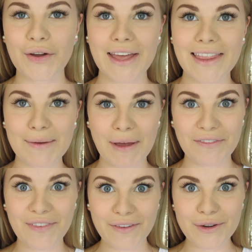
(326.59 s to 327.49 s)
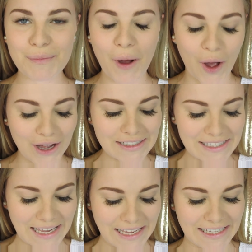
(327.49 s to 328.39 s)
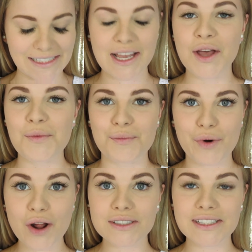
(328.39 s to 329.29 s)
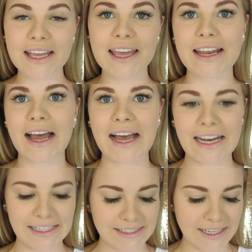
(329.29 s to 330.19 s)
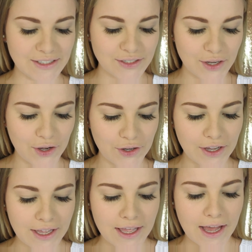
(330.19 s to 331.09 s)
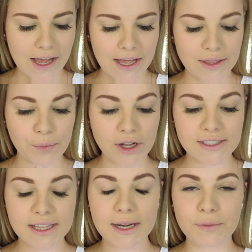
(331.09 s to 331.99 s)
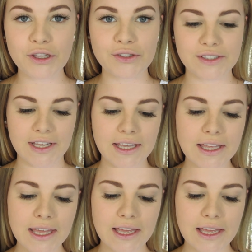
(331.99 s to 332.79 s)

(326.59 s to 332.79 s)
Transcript: Okay, then my favorite part is bronzing and highlighting. So the bronzer that I'm using